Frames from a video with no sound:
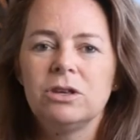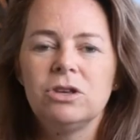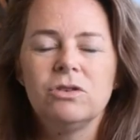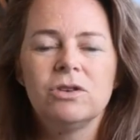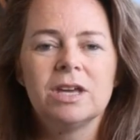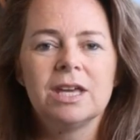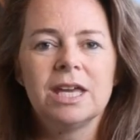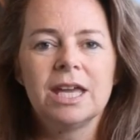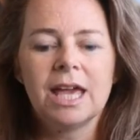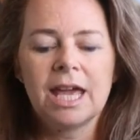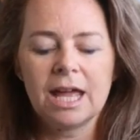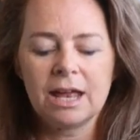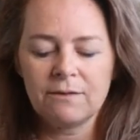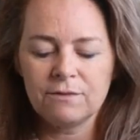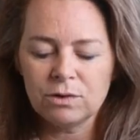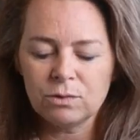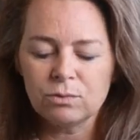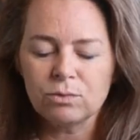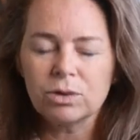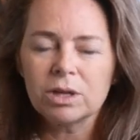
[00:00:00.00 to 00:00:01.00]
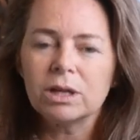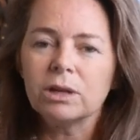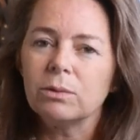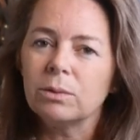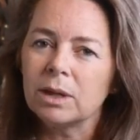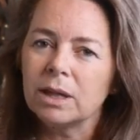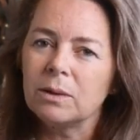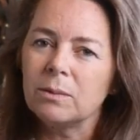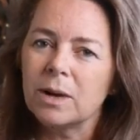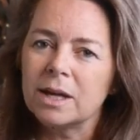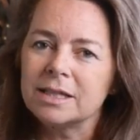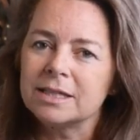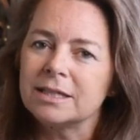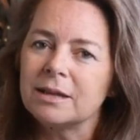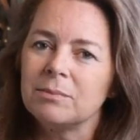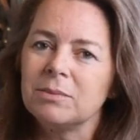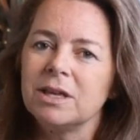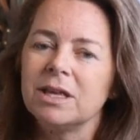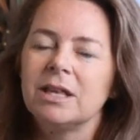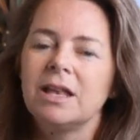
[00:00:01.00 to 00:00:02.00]
you can get, if you really, really want
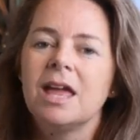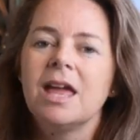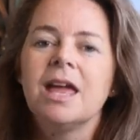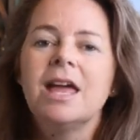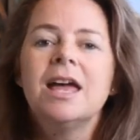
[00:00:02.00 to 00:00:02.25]
something